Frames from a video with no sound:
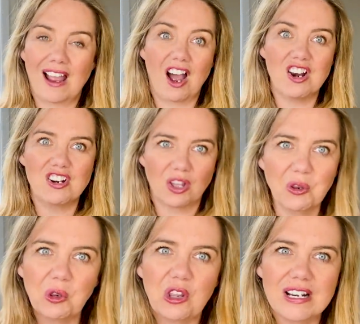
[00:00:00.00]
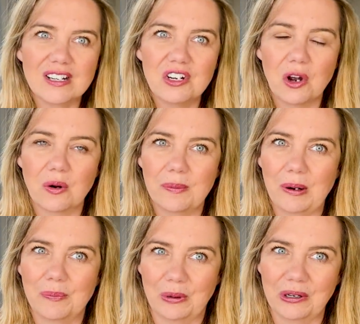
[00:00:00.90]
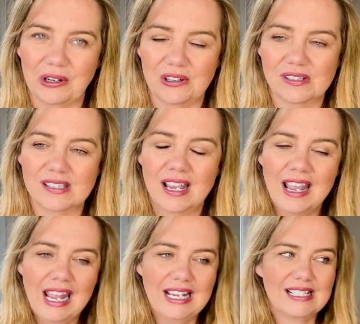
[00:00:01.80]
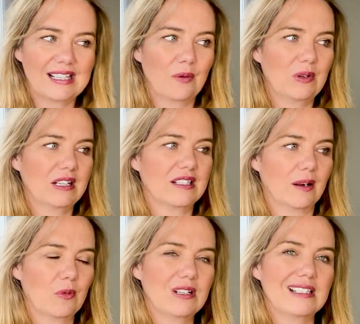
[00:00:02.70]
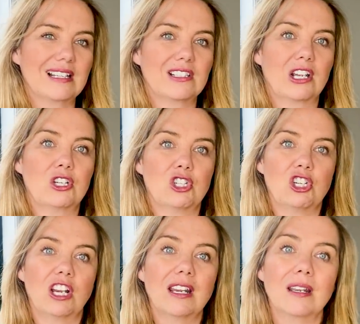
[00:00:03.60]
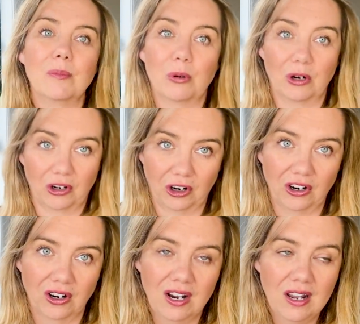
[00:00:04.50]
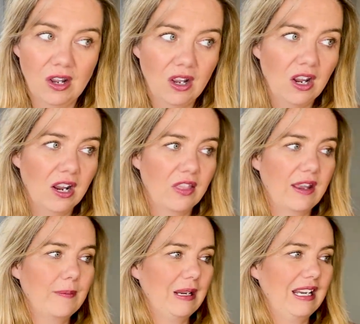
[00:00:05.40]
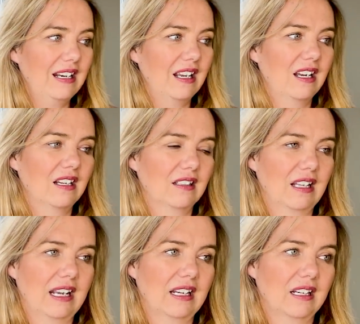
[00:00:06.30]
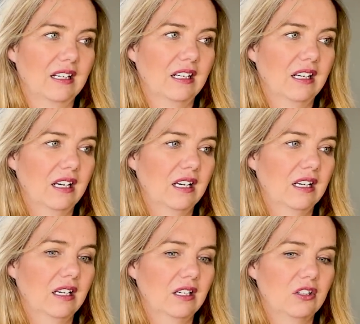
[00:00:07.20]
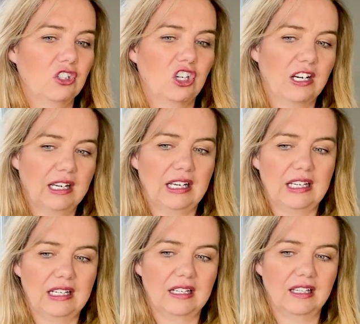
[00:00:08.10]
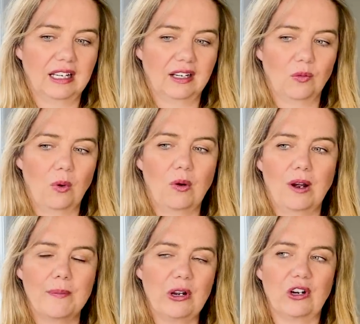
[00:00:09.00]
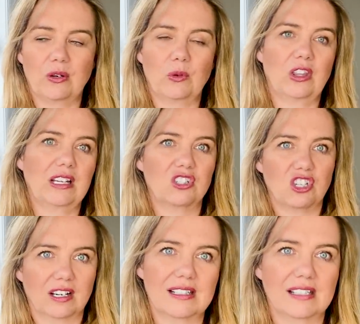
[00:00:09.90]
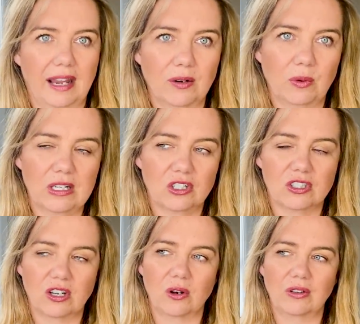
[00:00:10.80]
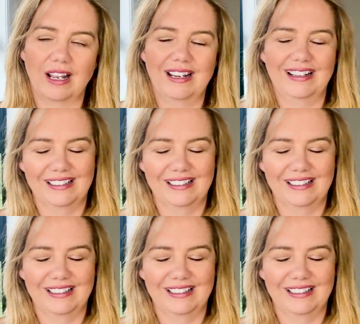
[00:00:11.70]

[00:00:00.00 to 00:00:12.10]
Another thing to note about burgers is that when someone says chicken burger, they mean like chicken, like what American would think chicken sandwich. So like,